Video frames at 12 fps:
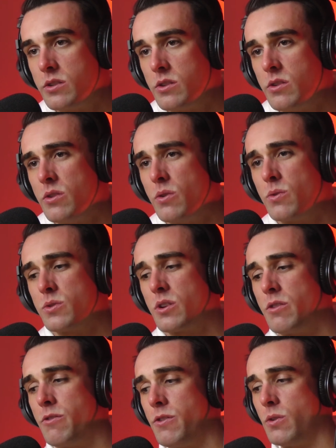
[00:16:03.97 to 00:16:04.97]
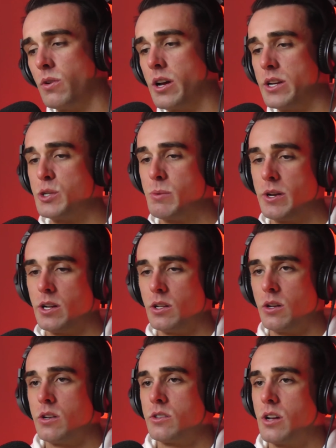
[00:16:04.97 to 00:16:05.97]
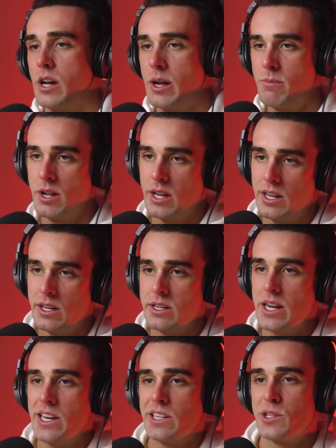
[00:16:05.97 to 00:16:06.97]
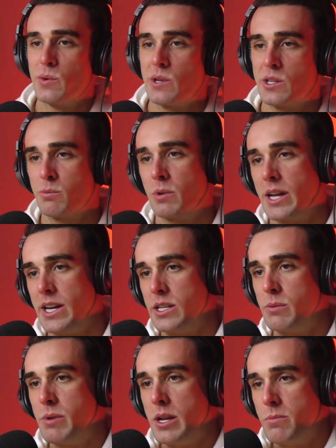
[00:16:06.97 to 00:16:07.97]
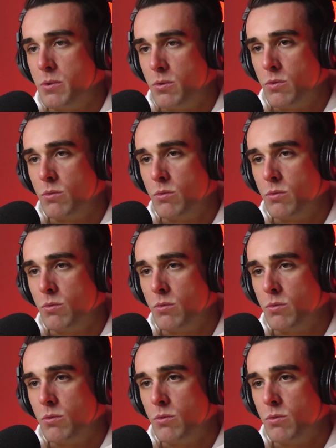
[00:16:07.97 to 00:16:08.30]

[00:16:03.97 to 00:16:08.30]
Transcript: Do you also feel like you spend a lot of time needing to explain to people